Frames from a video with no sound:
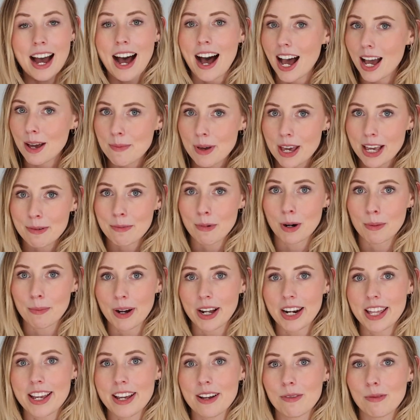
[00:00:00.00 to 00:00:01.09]
I make more
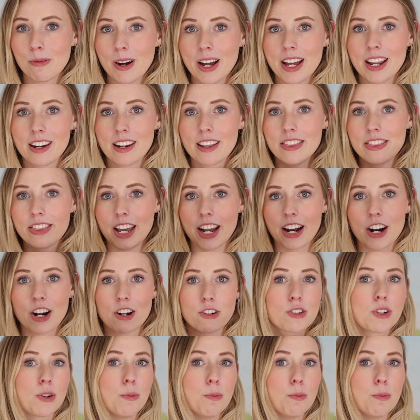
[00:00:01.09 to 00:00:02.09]
money when there's